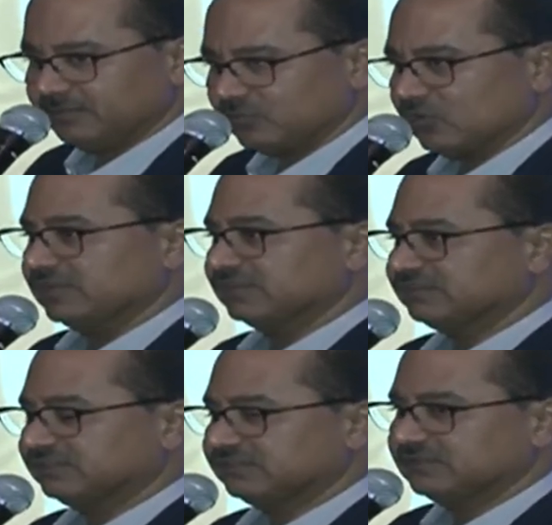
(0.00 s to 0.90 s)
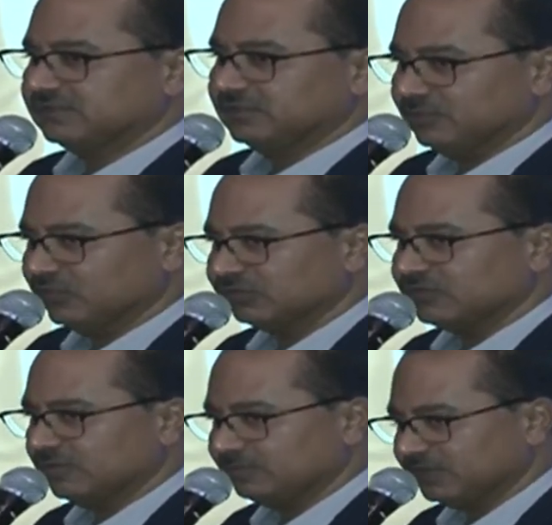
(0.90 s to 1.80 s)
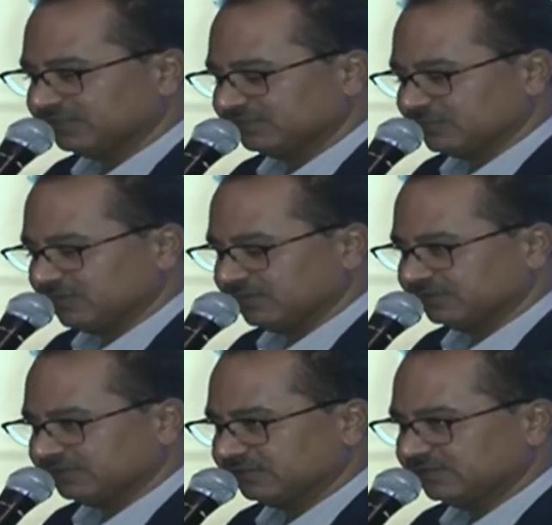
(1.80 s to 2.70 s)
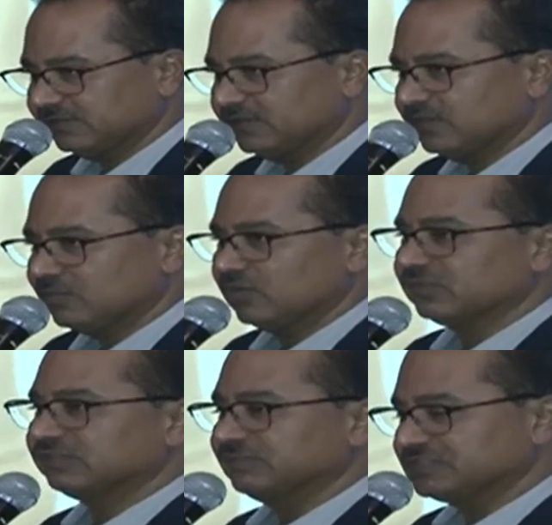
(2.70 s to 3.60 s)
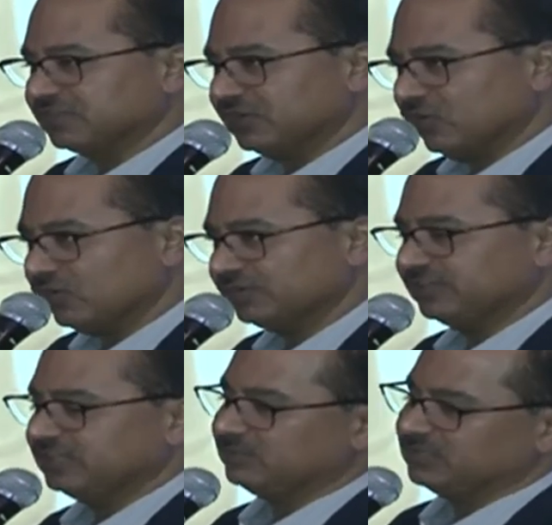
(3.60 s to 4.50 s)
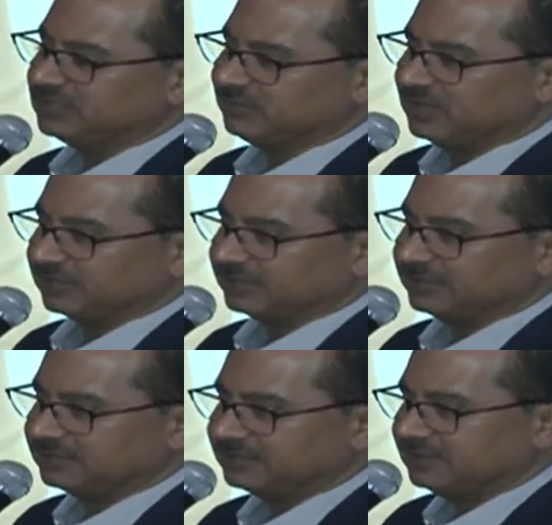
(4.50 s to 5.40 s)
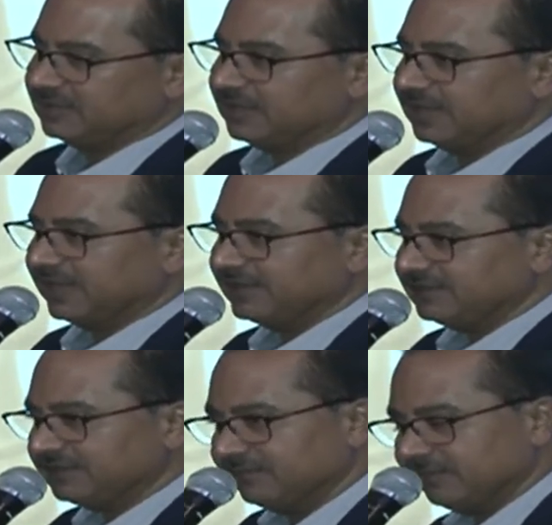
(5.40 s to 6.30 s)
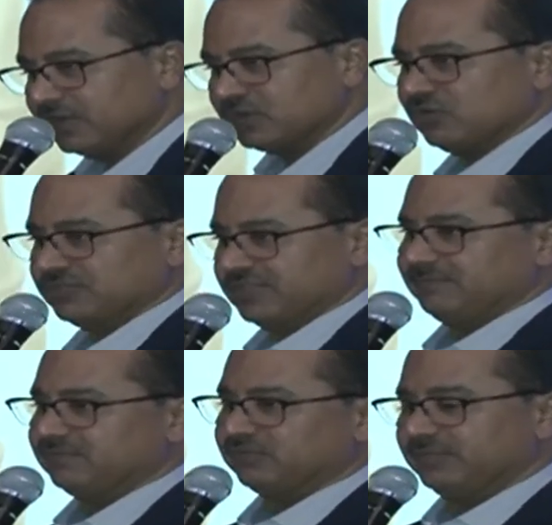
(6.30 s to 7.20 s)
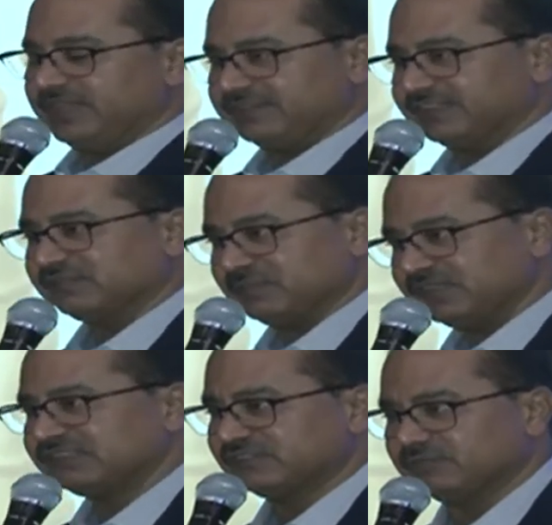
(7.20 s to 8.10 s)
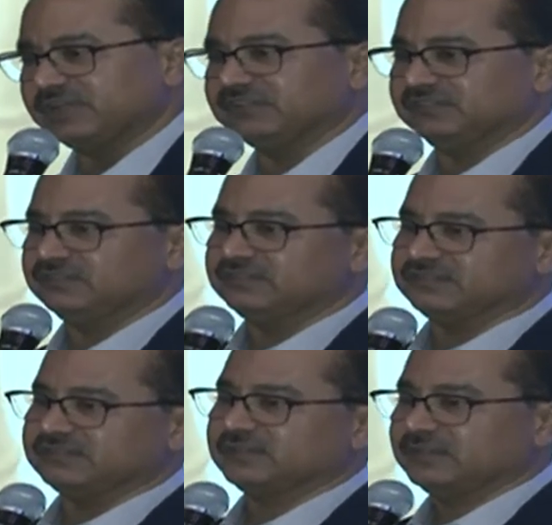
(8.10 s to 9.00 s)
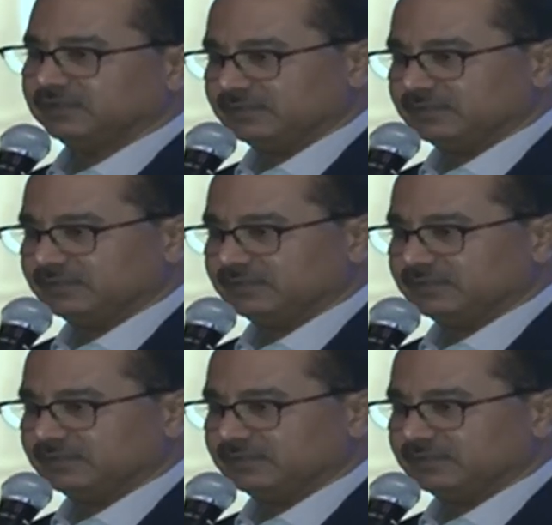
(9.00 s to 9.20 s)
products, most complex products, products which are not available in the market, and work on them. So make expensive medicines